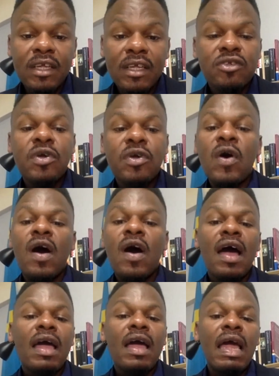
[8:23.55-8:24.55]

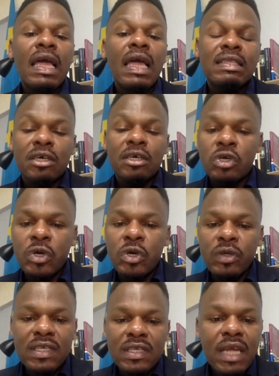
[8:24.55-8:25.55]
So it's a
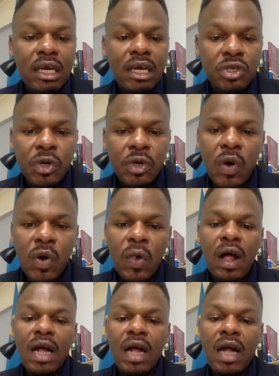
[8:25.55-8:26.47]
cross-sectoral